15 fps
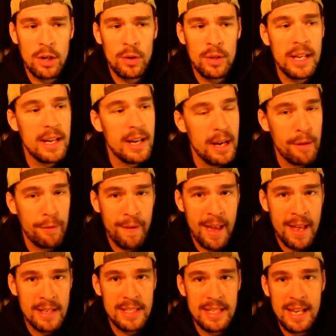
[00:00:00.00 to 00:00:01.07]
You don't need any
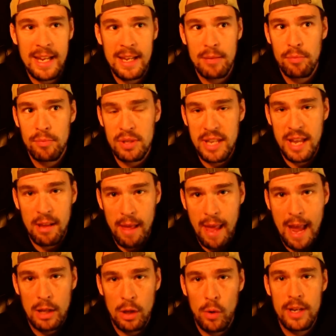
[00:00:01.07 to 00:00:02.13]
fancy steel
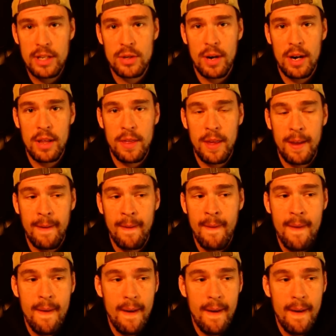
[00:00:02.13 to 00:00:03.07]
alloys or anything.